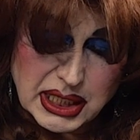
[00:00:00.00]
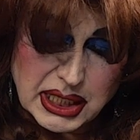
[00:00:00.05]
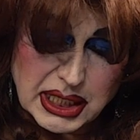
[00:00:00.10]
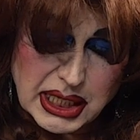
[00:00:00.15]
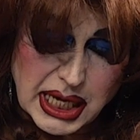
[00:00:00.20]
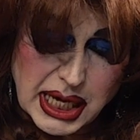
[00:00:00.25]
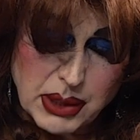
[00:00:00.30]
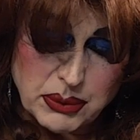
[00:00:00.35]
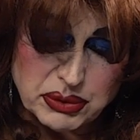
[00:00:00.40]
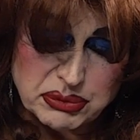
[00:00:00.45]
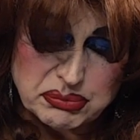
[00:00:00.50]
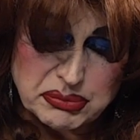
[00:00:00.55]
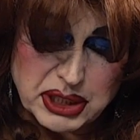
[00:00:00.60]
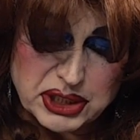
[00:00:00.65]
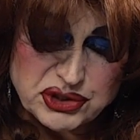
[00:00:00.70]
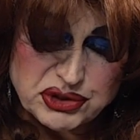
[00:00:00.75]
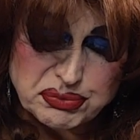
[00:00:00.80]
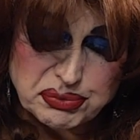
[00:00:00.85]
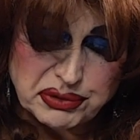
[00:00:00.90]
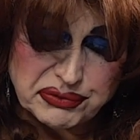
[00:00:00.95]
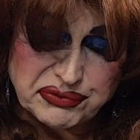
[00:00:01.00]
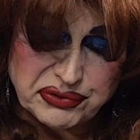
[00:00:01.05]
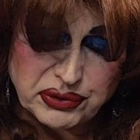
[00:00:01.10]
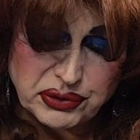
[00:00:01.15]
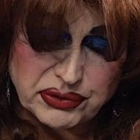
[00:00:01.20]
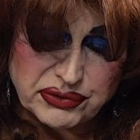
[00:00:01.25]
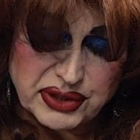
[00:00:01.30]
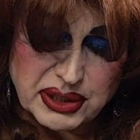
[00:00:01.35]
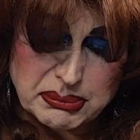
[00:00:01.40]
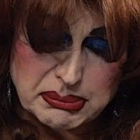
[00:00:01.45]
I would much prefer
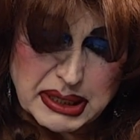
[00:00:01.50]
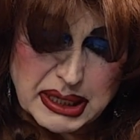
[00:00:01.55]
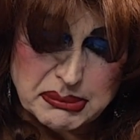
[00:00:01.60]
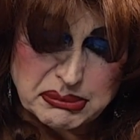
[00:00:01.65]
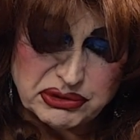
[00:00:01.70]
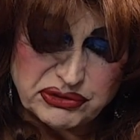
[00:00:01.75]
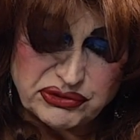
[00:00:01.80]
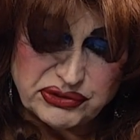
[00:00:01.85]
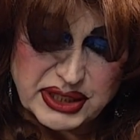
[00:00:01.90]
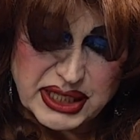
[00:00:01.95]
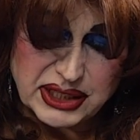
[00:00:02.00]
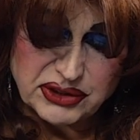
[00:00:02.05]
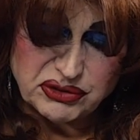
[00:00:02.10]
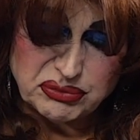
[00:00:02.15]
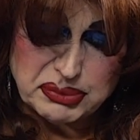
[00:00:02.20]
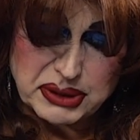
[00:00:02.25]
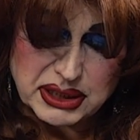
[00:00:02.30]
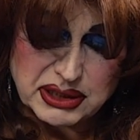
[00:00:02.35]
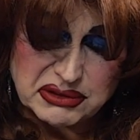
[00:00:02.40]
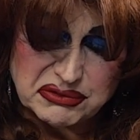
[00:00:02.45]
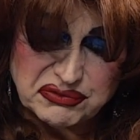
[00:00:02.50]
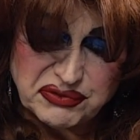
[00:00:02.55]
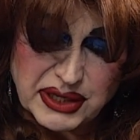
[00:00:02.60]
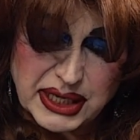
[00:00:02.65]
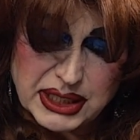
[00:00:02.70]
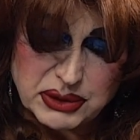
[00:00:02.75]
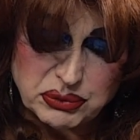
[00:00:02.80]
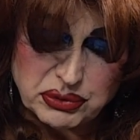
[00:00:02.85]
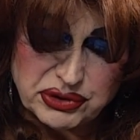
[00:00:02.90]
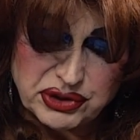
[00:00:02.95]
that my mistakes be confined
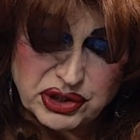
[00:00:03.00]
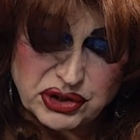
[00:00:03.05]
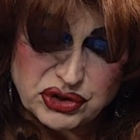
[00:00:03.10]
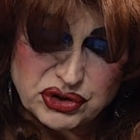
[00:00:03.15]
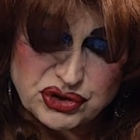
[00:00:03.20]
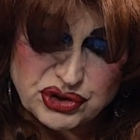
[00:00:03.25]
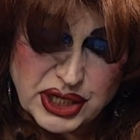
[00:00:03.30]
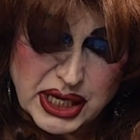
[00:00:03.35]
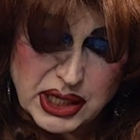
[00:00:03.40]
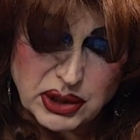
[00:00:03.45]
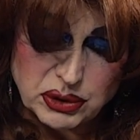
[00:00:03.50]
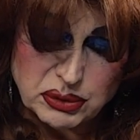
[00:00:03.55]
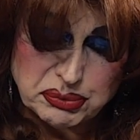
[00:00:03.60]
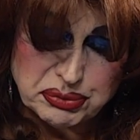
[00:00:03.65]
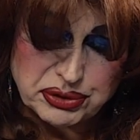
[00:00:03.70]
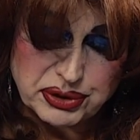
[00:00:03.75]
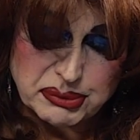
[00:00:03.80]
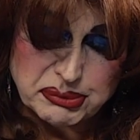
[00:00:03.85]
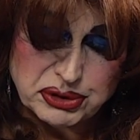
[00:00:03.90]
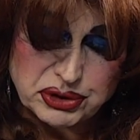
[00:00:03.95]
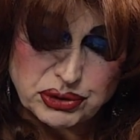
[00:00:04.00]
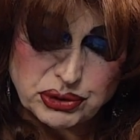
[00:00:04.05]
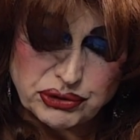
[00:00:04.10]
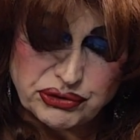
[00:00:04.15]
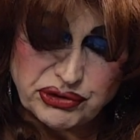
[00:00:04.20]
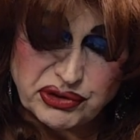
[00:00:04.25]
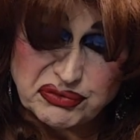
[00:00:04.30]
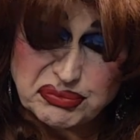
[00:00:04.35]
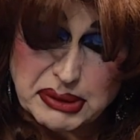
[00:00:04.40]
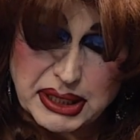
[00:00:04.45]
within the shallow perimeters
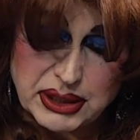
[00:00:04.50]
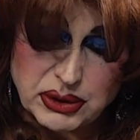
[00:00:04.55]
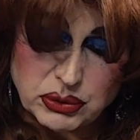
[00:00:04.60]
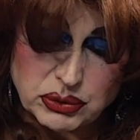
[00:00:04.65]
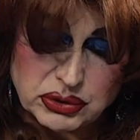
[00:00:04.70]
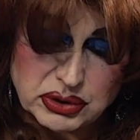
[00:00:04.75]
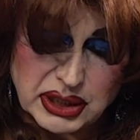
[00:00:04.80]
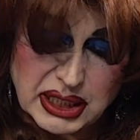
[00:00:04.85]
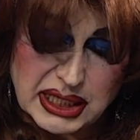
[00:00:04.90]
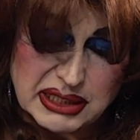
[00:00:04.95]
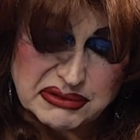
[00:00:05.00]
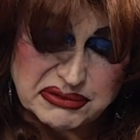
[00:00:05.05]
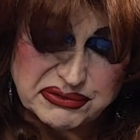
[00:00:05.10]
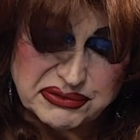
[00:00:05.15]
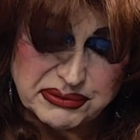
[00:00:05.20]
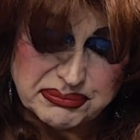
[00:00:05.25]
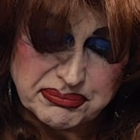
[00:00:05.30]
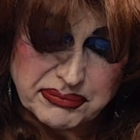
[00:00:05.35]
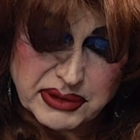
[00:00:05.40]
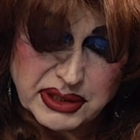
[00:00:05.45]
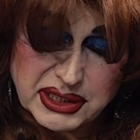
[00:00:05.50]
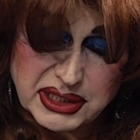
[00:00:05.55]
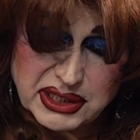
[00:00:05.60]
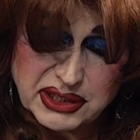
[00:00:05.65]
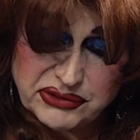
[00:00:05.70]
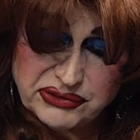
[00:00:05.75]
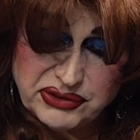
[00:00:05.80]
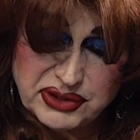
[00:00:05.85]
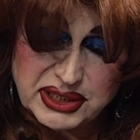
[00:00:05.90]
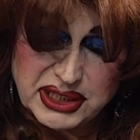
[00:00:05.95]
of my own life. It
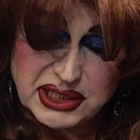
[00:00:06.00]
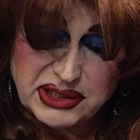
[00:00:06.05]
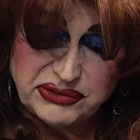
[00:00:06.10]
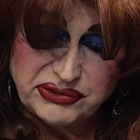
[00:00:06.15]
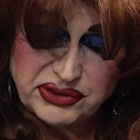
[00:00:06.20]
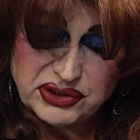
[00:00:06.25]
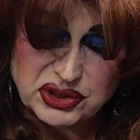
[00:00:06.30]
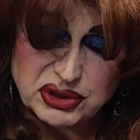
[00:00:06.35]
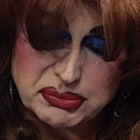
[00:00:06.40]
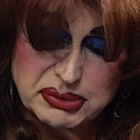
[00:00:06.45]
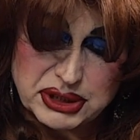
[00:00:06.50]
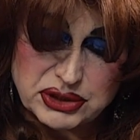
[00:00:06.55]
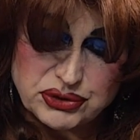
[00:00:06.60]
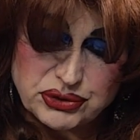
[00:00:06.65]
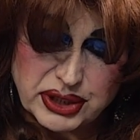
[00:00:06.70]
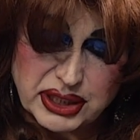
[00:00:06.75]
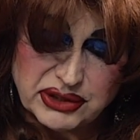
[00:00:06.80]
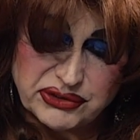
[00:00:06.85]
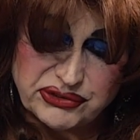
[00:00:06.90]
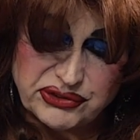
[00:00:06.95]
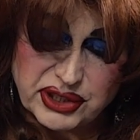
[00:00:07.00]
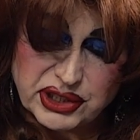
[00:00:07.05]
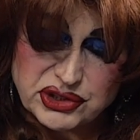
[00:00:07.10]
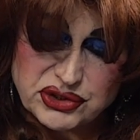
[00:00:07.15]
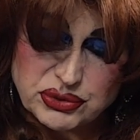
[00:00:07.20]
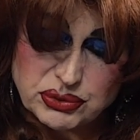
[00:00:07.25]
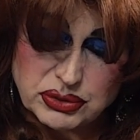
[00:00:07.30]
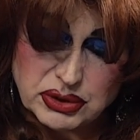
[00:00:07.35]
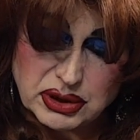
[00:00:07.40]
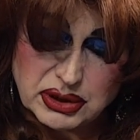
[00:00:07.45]
isn't easy to be
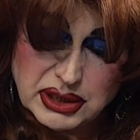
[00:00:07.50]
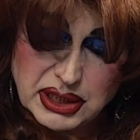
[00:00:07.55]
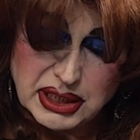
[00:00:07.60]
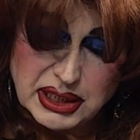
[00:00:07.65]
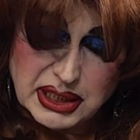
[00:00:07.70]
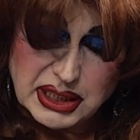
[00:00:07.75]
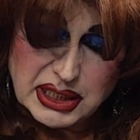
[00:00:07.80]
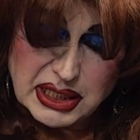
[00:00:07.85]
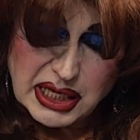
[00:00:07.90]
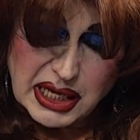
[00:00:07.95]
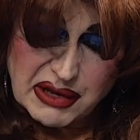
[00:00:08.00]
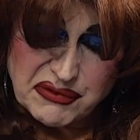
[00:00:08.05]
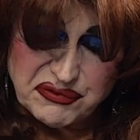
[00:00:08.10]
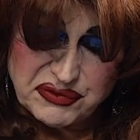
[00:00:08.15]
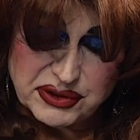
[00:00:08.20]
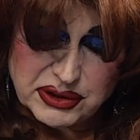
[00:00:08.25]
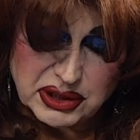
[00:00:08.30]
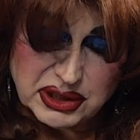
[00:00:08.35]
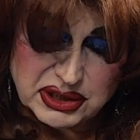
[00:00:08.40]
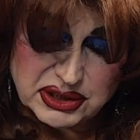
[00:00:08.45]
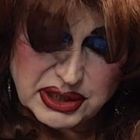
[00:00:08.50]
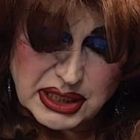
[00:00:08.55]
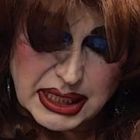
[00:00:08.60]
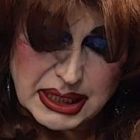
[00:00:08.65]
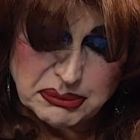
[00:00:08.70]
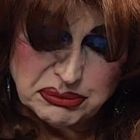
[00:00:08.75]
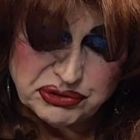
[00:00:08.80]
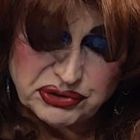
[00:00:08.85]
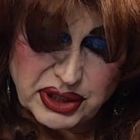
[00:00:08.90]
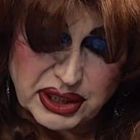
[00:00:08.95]
transsexual. I feel at
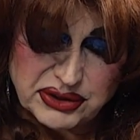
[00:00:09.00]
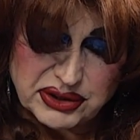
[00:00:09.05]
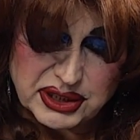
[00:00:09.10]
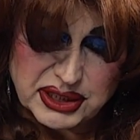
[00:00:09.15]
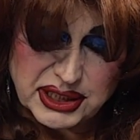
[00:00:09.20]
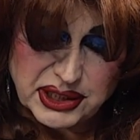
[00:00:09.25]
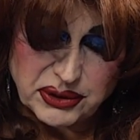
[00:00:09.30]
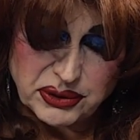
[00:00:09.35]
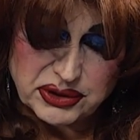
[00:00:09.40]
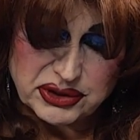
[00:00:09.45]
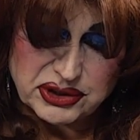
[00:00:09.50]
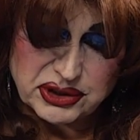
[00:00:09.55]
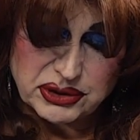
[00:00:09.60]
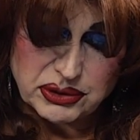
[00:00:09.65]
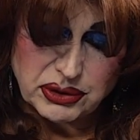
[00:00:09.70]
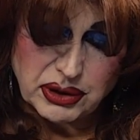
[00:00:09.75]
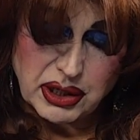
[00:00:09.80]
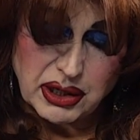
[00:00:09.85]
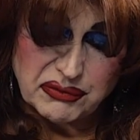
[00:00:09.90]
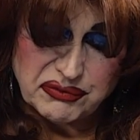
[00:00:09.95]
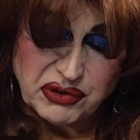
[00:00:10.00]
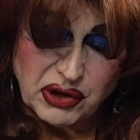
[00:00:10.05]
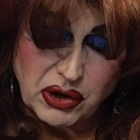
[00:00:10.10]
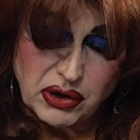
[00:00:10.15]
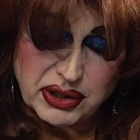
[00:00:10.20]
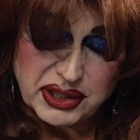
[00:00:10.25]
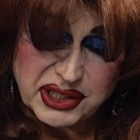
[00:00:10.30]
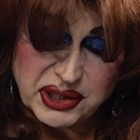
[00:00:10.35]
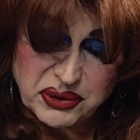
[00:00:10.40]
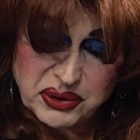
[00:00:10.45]
times like the character of, uh,
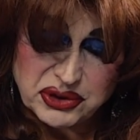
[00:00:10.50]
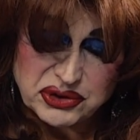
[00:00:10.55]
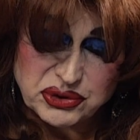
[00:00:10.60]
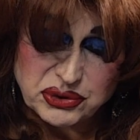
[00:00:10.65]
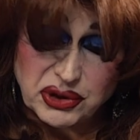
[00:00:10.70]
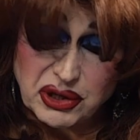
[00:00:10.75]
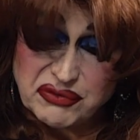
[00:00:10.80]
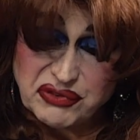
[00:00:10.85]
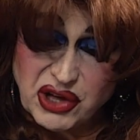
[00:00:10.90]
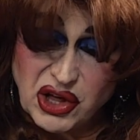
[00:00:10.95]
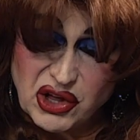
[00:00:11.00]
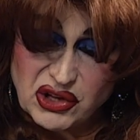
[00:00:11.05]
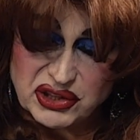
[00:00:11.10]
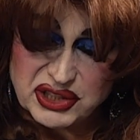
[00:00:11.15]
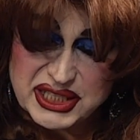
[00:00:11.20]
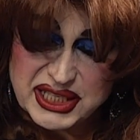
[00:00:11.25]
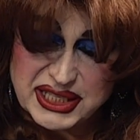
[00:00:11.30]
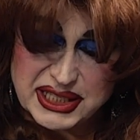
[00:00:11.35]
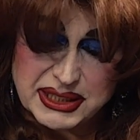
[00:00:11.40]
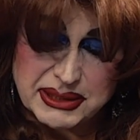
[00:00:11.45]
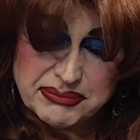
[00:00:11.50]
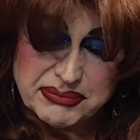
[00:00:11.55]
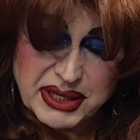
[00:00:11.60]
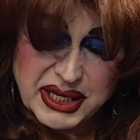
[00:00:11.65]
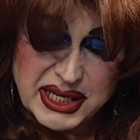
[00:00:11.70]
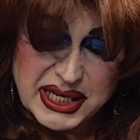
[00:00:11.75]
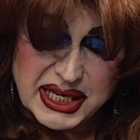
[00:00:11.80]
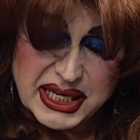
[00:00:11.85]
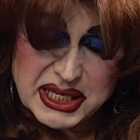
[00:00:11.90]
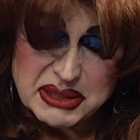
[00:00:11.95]
character of Ali
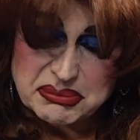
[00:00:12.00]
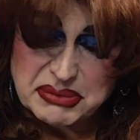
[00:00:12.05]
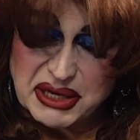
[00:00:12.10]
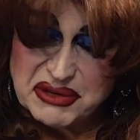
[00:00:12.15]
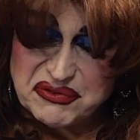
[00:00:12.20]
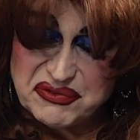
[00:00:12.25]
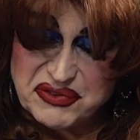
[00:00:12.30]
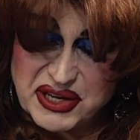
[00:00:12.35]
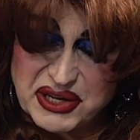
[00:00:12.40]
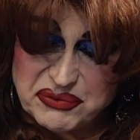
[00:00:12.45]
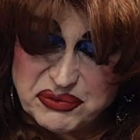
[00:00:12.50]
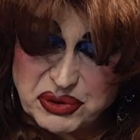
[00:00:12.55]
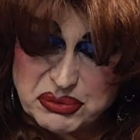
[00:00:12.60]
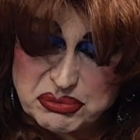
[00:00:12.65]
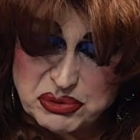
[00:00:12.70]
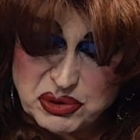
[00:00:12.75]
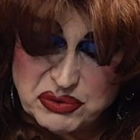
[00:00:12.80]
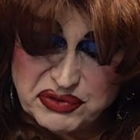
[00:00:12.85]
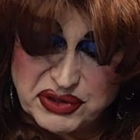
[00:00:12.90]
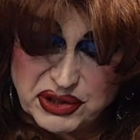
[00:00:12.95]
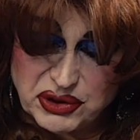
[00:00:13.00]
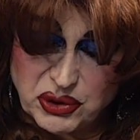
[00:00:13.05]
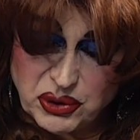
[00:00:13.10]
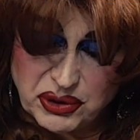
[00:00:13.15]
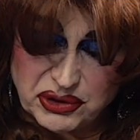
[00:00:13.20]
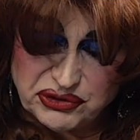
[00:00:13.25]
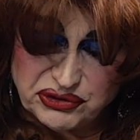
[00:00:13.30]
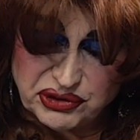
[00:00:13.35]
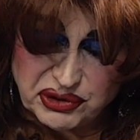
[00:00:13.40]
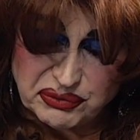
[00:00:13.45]
in my favorite movie,
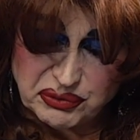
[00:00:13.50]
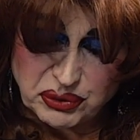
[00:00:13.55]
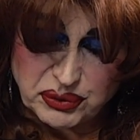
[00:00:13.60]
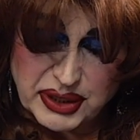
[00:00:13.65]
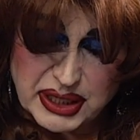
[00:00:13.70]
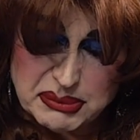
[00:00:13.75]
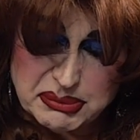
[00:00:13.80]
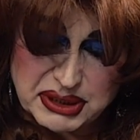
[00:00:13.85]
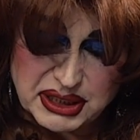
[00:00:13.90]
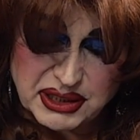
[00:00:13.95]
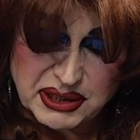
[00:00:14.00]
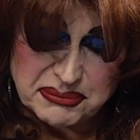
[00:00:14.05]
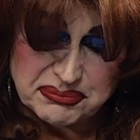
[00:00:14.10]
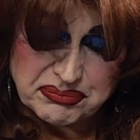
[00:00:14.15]
Lawrence of Arabia,